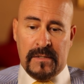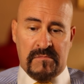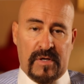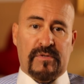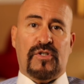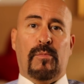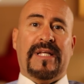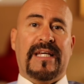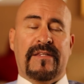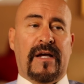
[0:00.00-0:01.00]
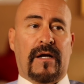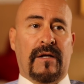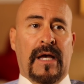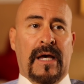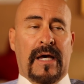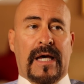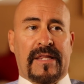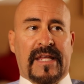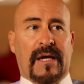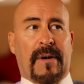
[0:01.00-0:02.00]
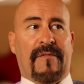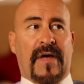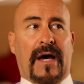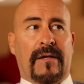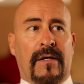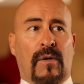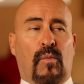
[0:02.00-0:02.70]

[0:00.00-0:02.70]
there was nobody in there. And think about that.